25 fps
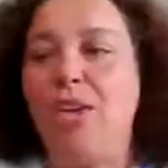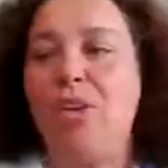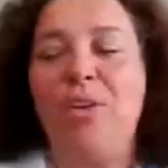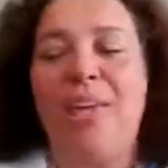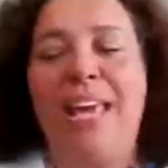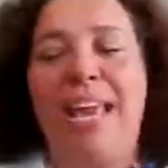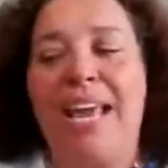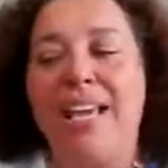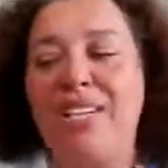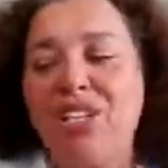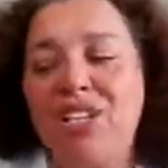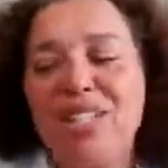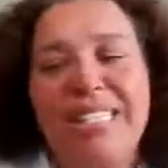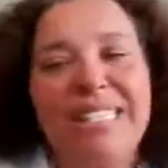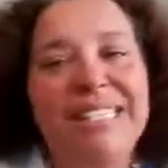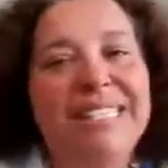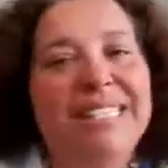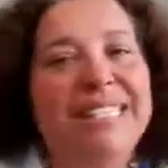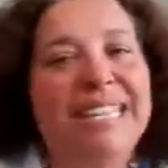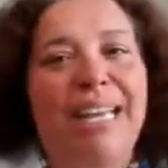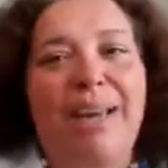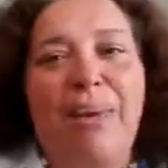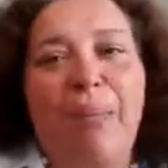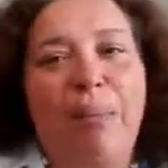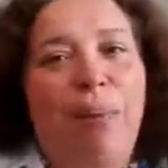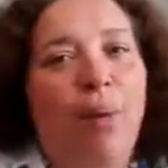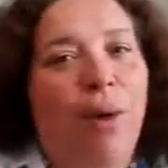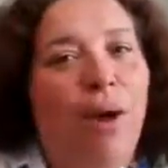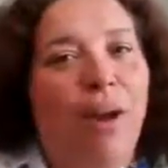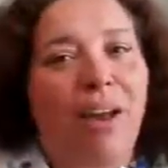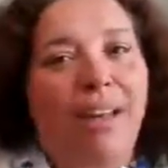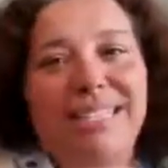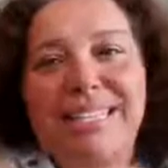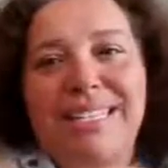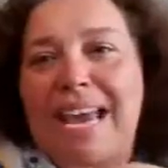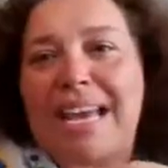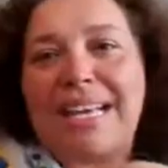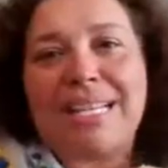you can't just stick
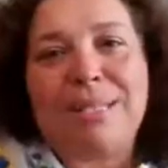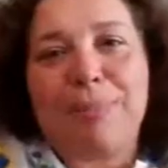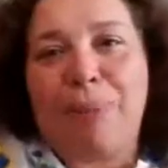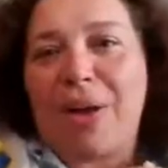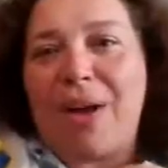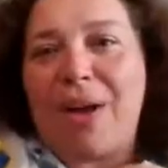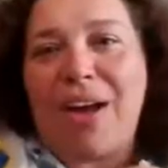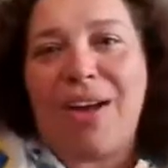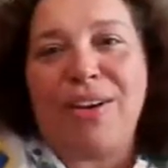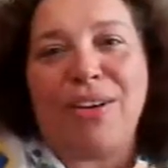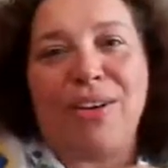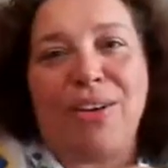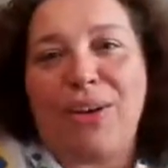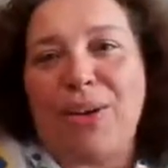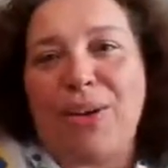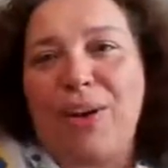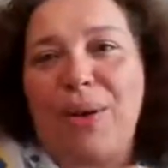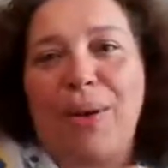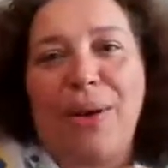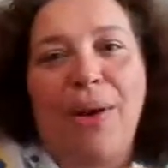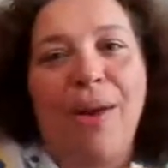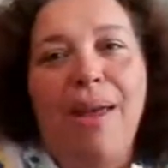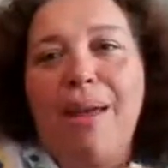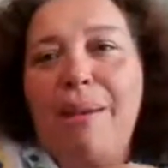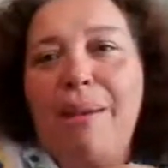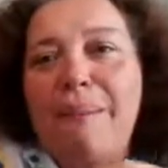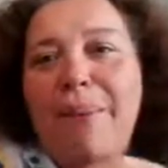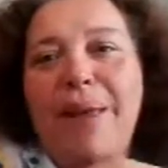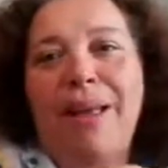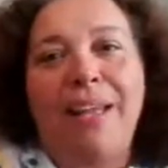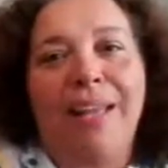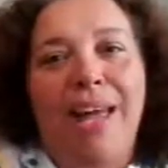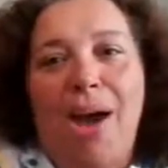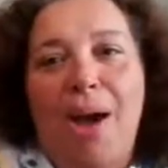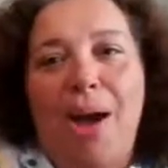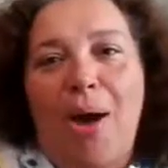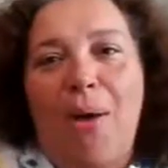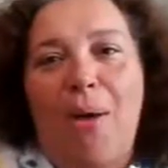a textbook under your
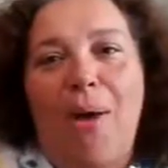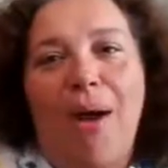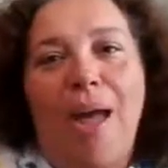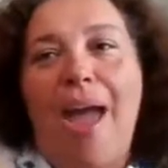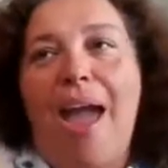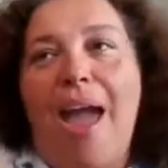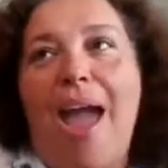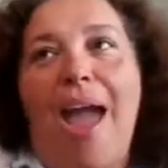pillow